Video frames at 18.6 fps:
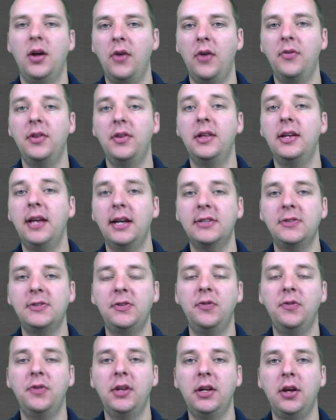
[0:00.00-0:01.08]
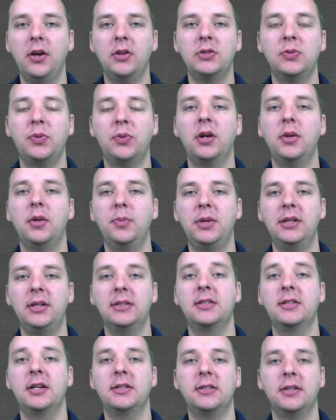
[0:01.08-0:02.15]
Over the next few videos, we're going to be
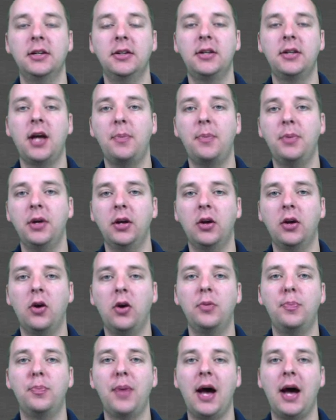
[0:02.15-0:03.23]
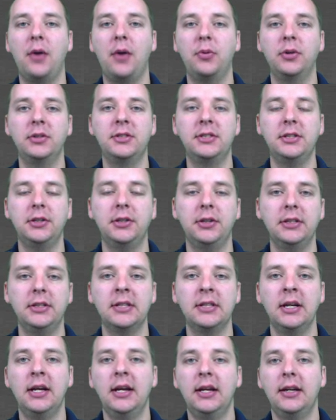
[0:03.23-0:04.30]
discussing a topic called power
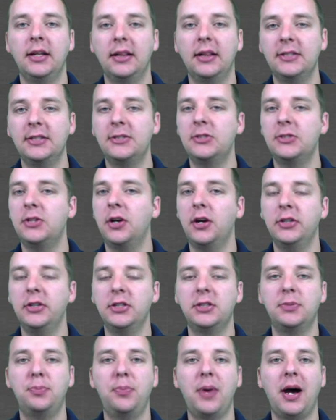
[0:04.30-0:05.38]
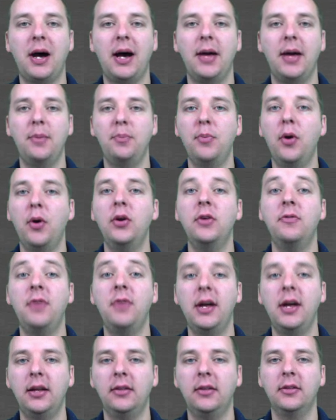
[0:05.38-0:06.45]
series. Now let's start just by
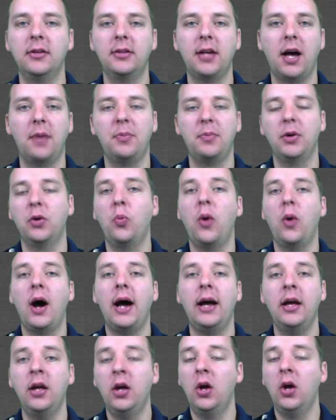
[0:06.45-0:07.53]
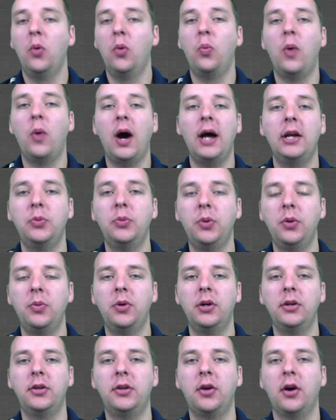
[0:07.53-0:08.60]
motivating the topic. Why, why do we
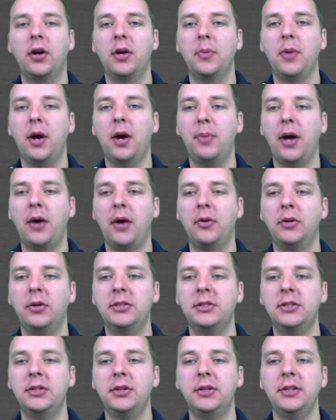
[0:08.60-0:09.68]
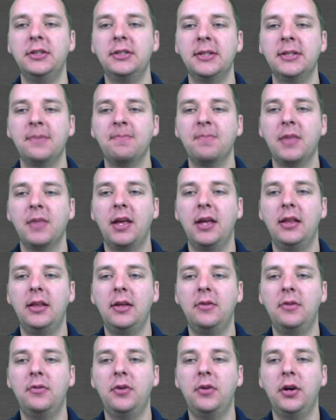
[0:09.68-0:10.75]
want to talk about power series? And
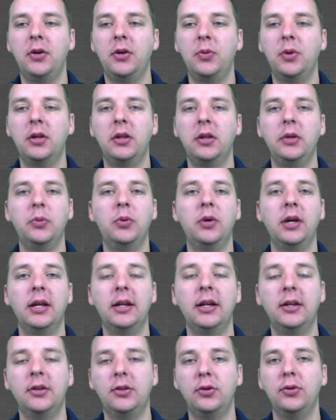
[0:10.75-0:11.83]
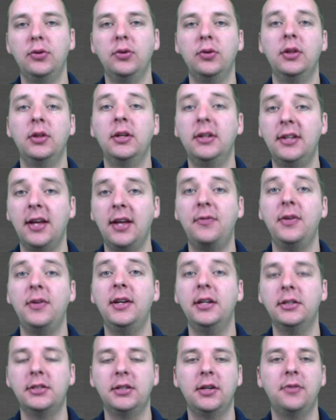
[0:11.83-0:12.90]
then very quickly we'll get into the
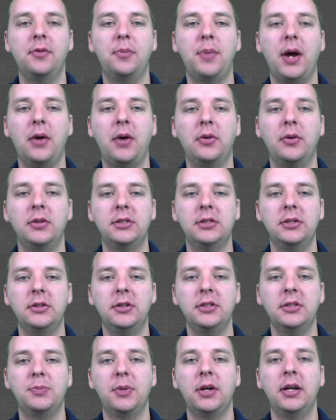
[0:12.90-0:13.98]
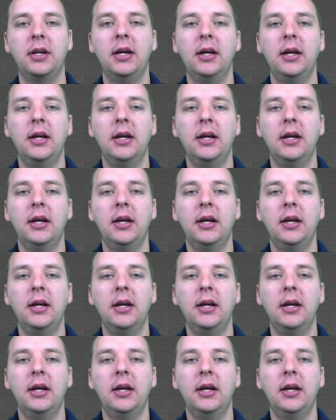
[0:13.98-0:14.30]
definition of a power series. But